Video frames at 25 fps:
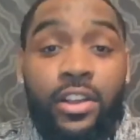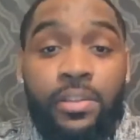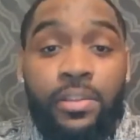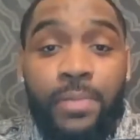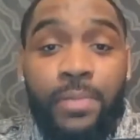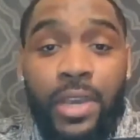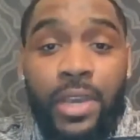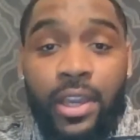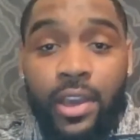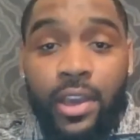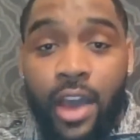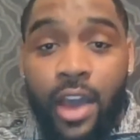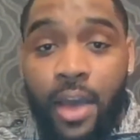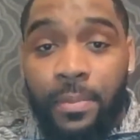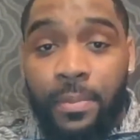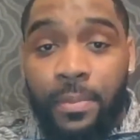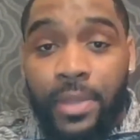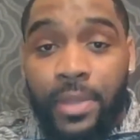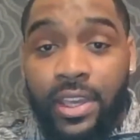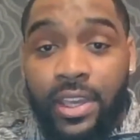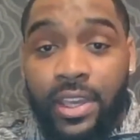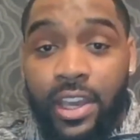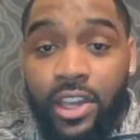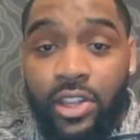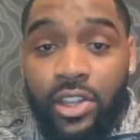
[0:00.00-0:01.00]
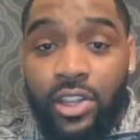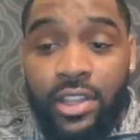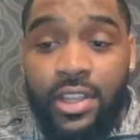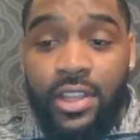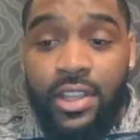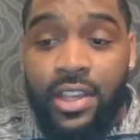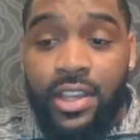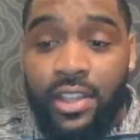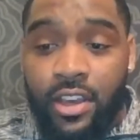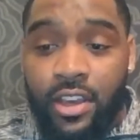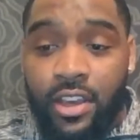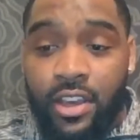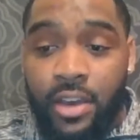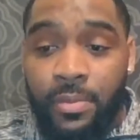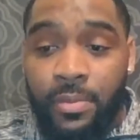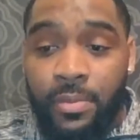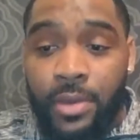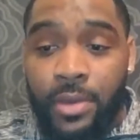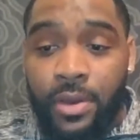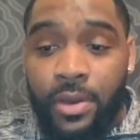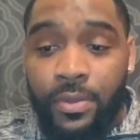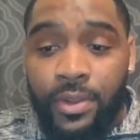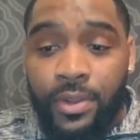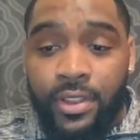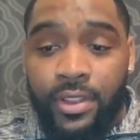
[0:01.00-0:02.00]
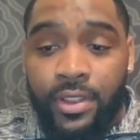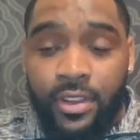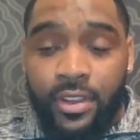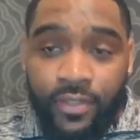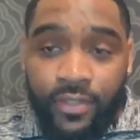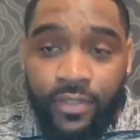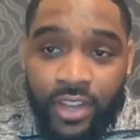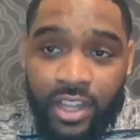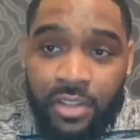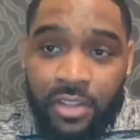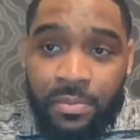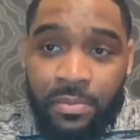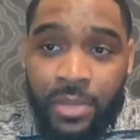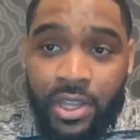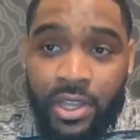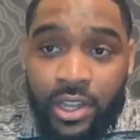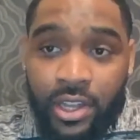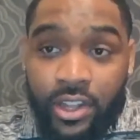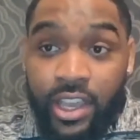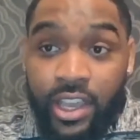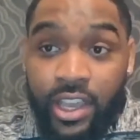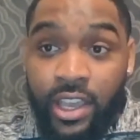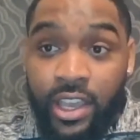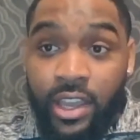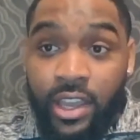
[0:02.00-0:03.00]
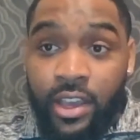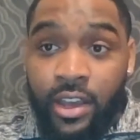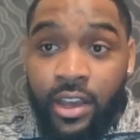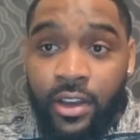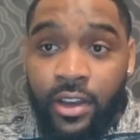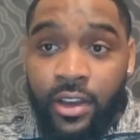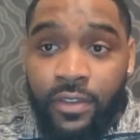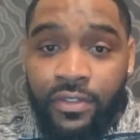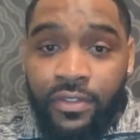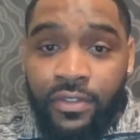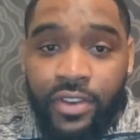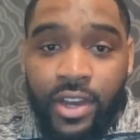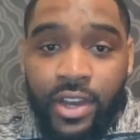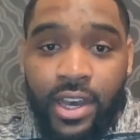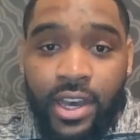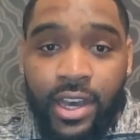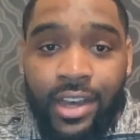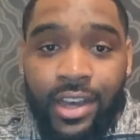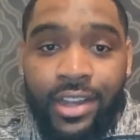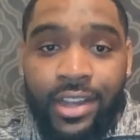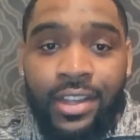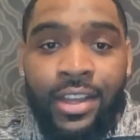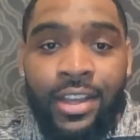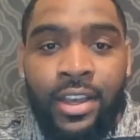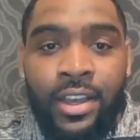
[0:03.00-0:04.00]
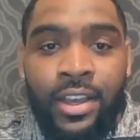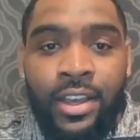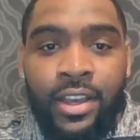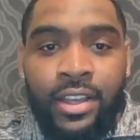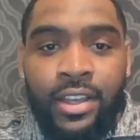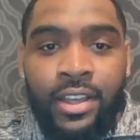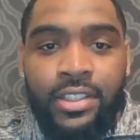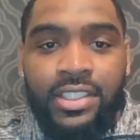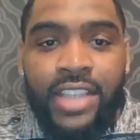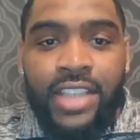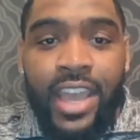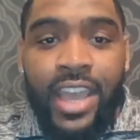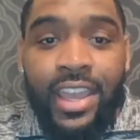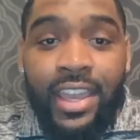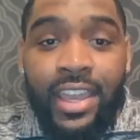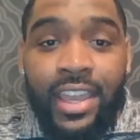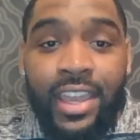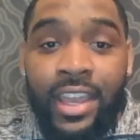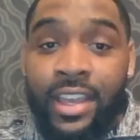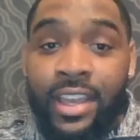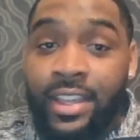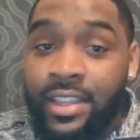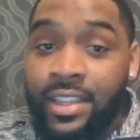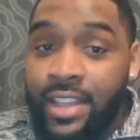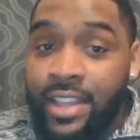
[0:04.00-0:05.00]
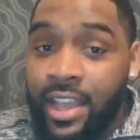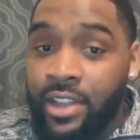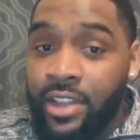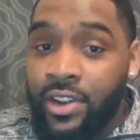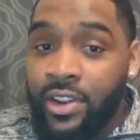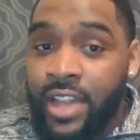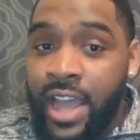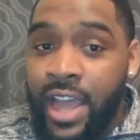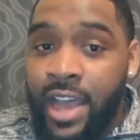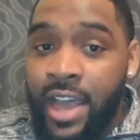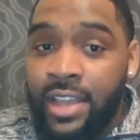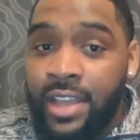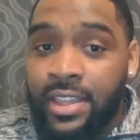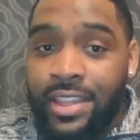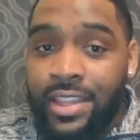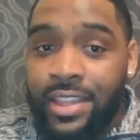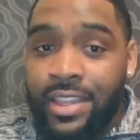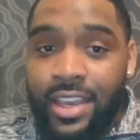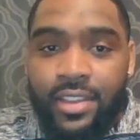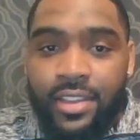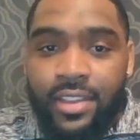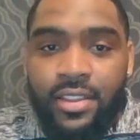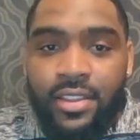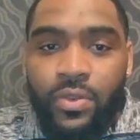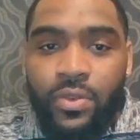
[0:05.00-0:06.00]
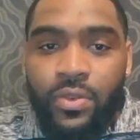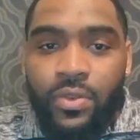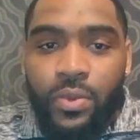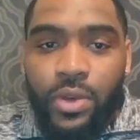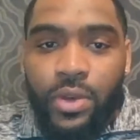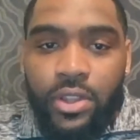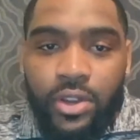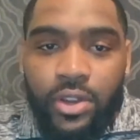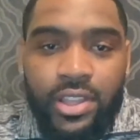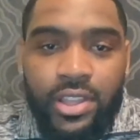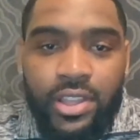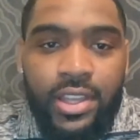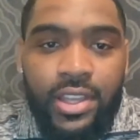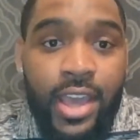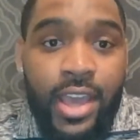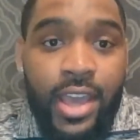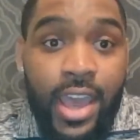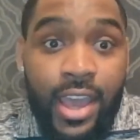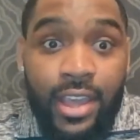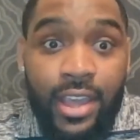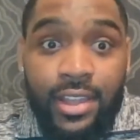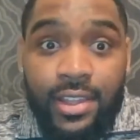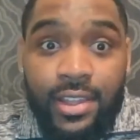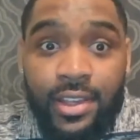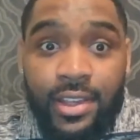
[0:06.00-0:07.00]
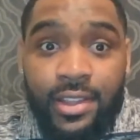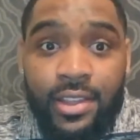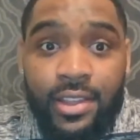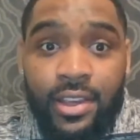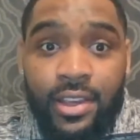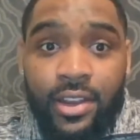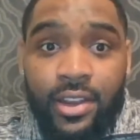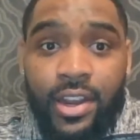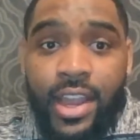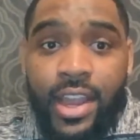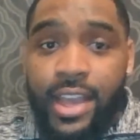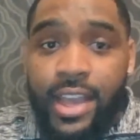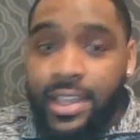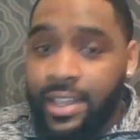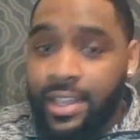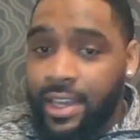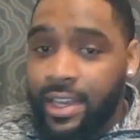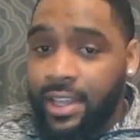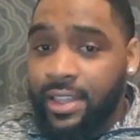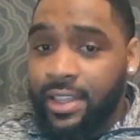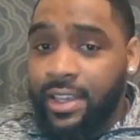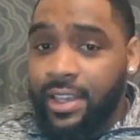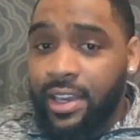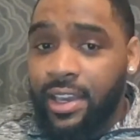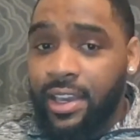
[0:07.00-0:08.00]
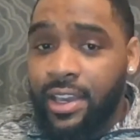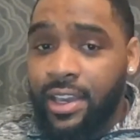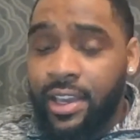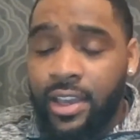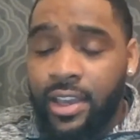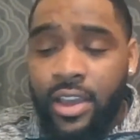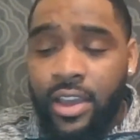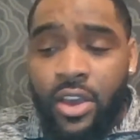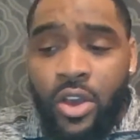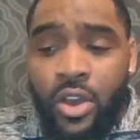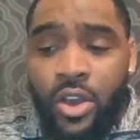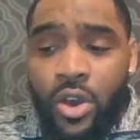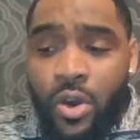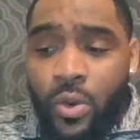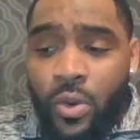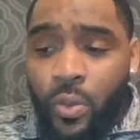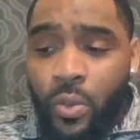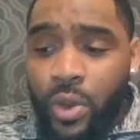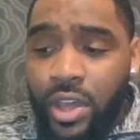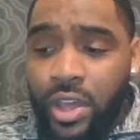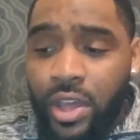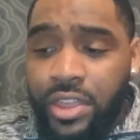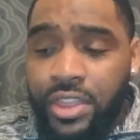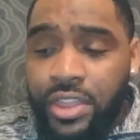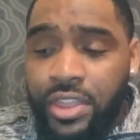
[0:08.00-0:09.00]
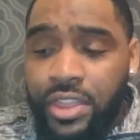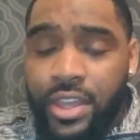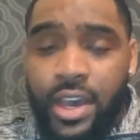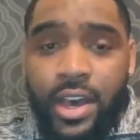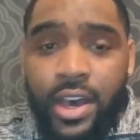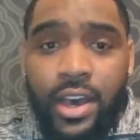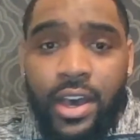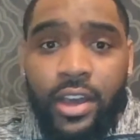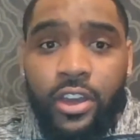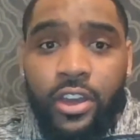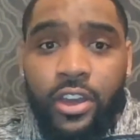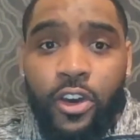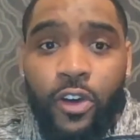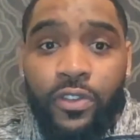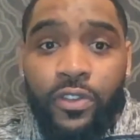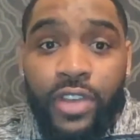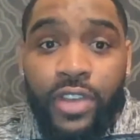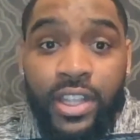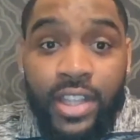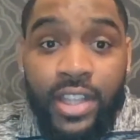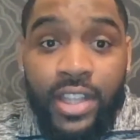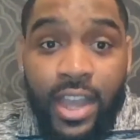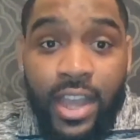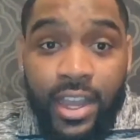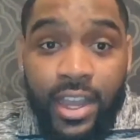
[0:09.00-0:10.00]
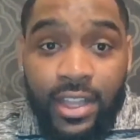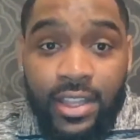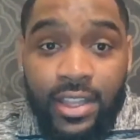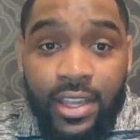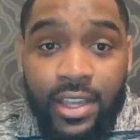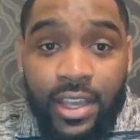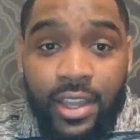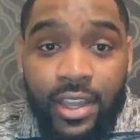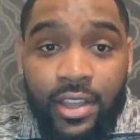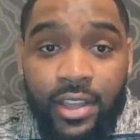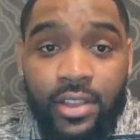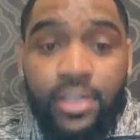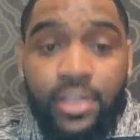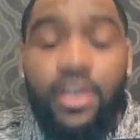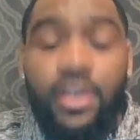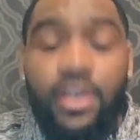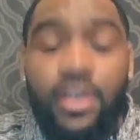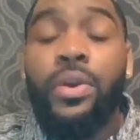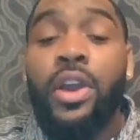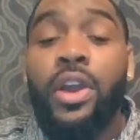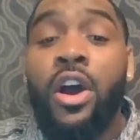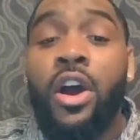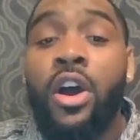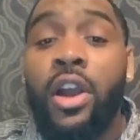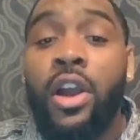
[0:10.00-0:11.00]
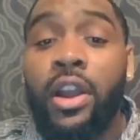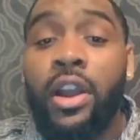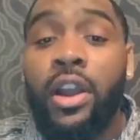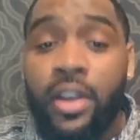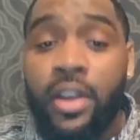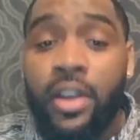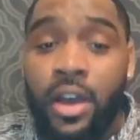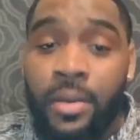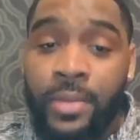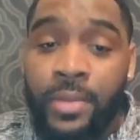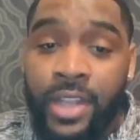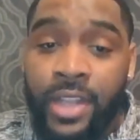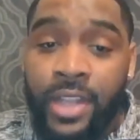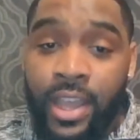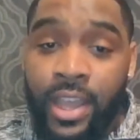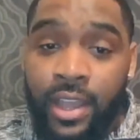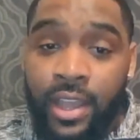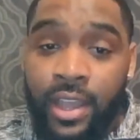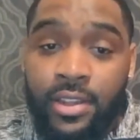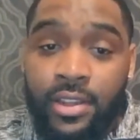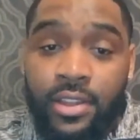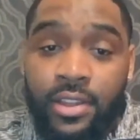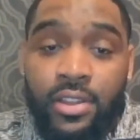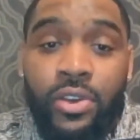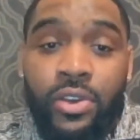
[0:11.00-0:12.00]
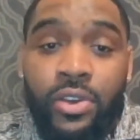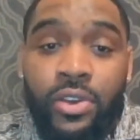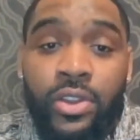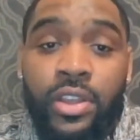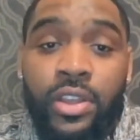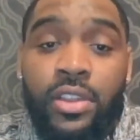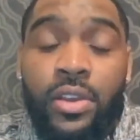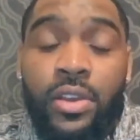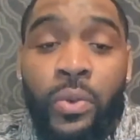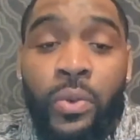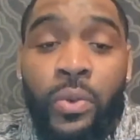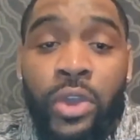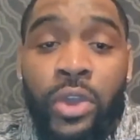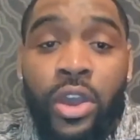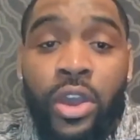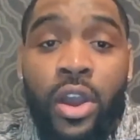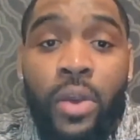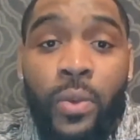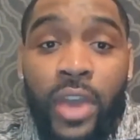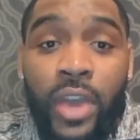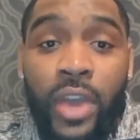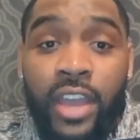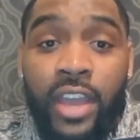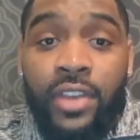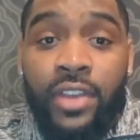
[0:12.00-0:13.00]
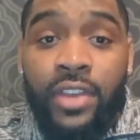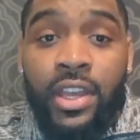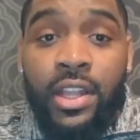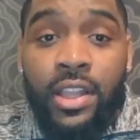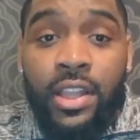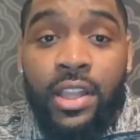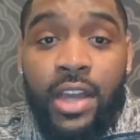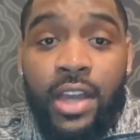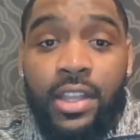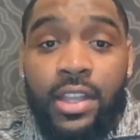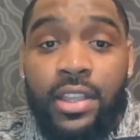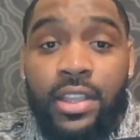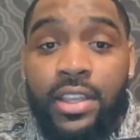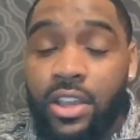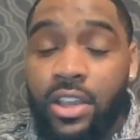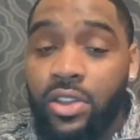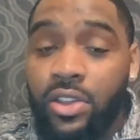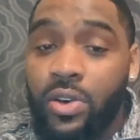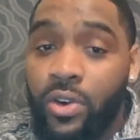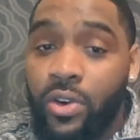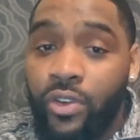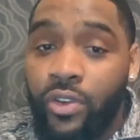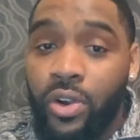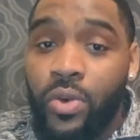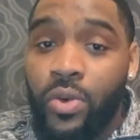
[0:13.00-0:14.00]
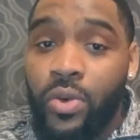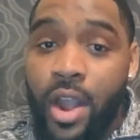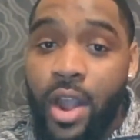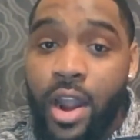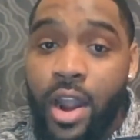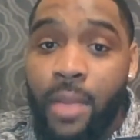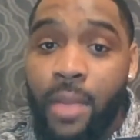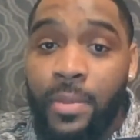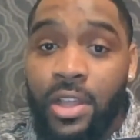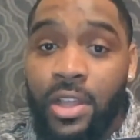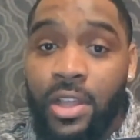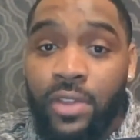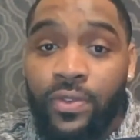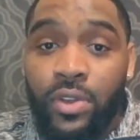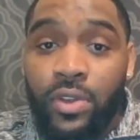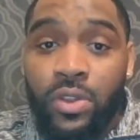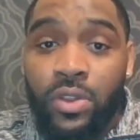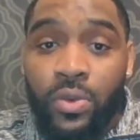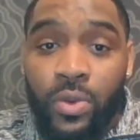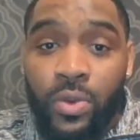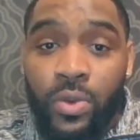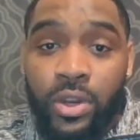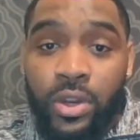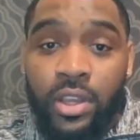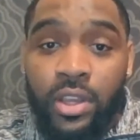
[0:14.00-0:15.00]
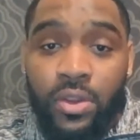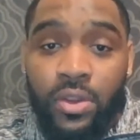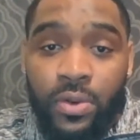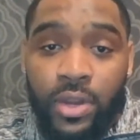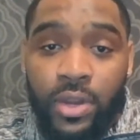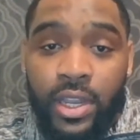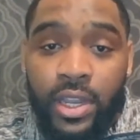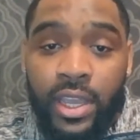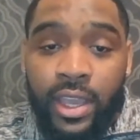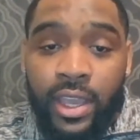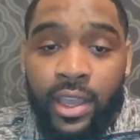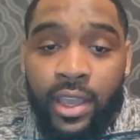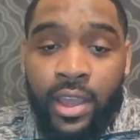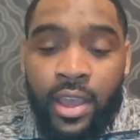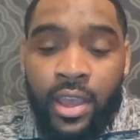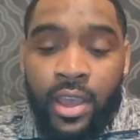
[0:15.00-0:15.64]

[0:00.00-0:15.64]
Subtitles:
been complications that's come up with the availability of taking a standardized test, whether it's the ACT or SAT with COVID-19. So we are accommodating to students, and we are waiving a lot of test score requirements for 2020.